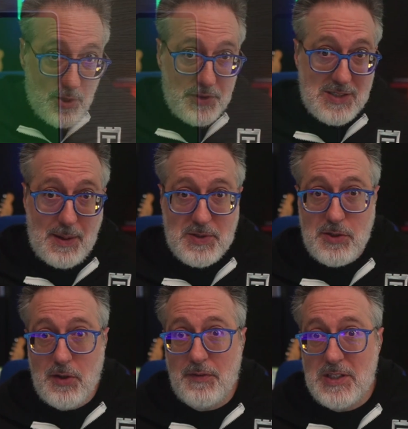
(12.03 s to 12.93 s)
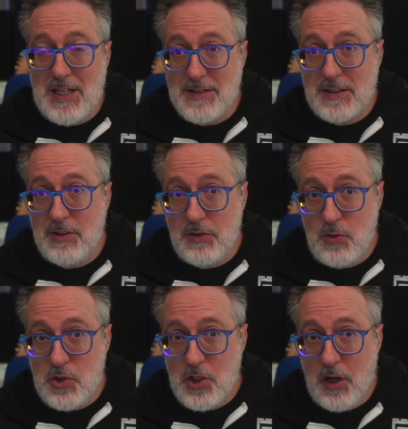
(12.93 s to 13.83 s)
in this episode of the Test Guild
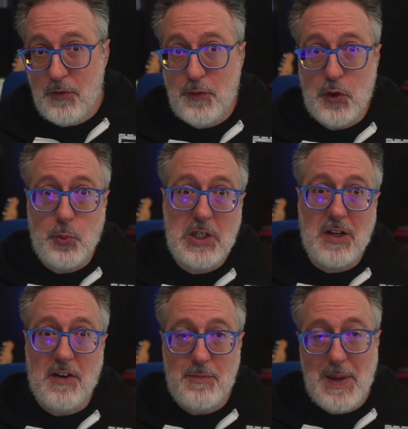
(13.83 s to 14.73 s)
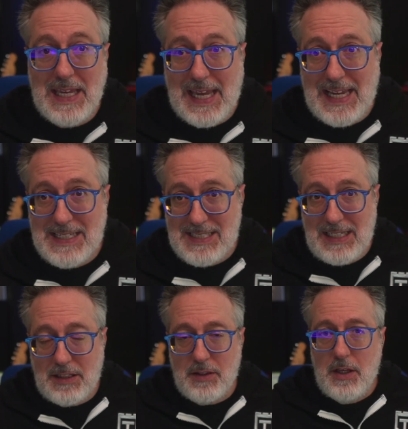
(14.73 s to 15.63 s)
News Show for the week of May
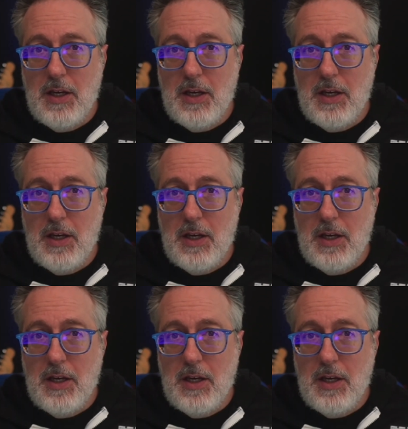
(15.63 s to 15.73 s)
18th.